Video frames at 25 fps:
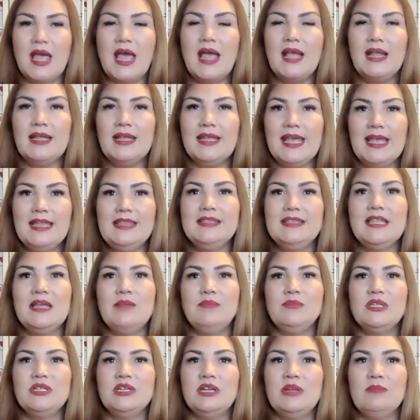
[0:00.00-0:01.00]
and get
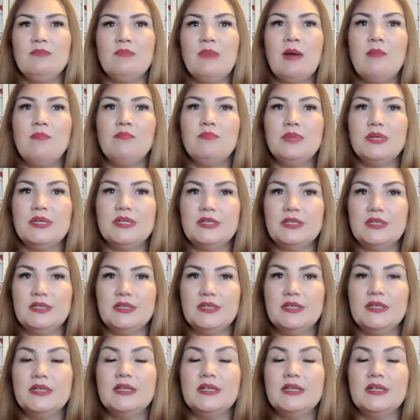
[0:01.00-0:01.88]
them to remember